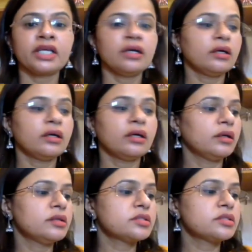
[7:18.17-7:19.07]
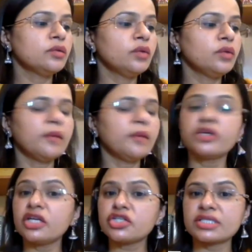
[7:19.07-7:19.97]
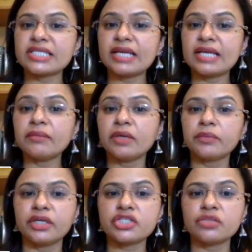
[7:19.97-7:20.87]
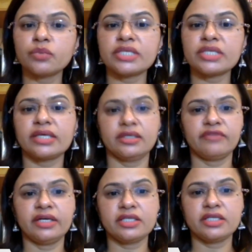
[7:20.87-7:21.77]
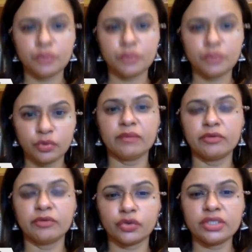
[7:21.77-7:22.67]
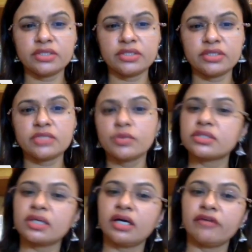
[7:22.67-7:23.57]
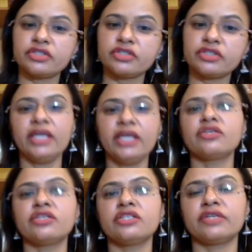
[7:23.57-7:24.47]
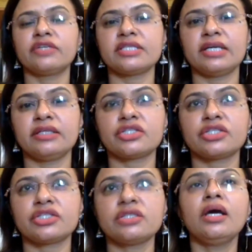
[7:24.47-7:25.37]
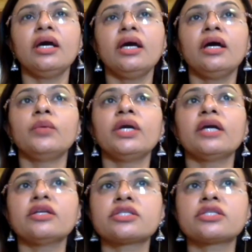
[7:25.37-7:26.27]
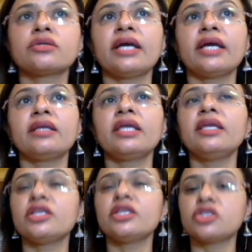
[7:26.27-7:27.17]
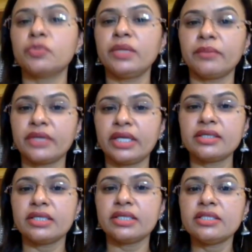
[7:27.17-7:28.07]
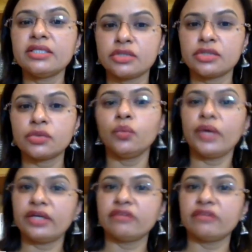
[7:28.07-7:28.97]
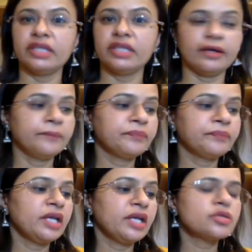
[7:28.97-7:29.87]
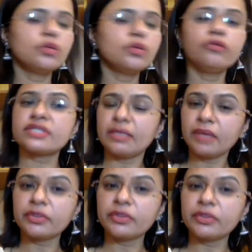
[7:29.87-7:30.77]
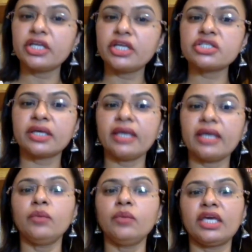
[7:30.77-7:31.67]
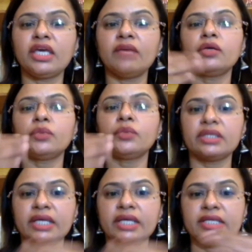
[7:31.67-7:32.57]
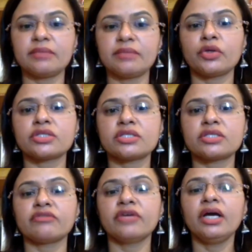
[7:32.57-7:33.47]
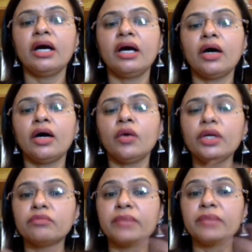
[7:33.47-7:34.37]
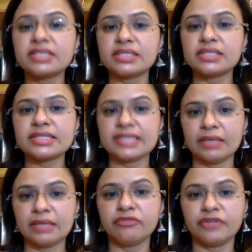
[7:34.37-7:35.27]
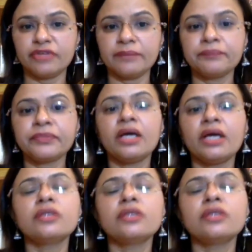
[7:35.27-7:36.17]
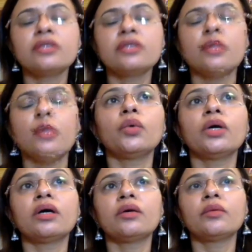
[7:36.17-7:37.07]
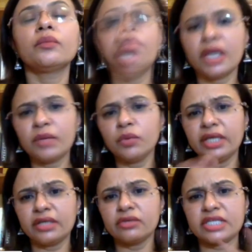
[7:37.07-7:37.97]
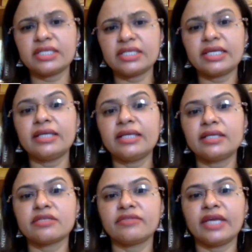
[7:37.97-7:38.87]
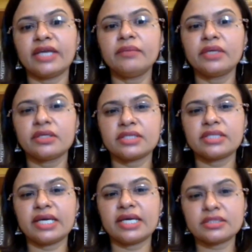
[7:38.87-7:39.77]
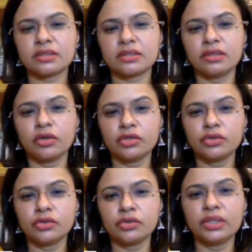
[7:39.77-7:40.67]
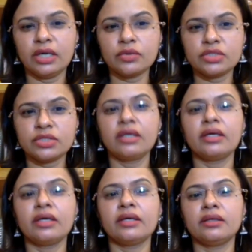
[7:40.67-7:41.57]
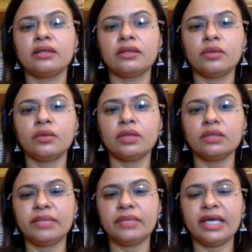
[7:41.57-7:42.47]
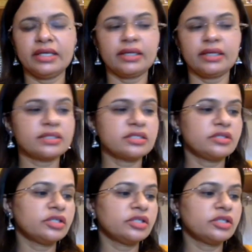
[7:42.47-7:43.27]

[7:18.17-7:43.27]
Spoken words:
So upgradation, slum upgradation was identified as a program of choice. This was after a wide range of consultations. We understood that they needed to be upgraded in situ wherever they are. So for slum upgradation, again, we came out with a 9-step process of how we could make cities slum free. So I won't get into the technicalities of that because that has a lot to do with housing and urban planning, etc.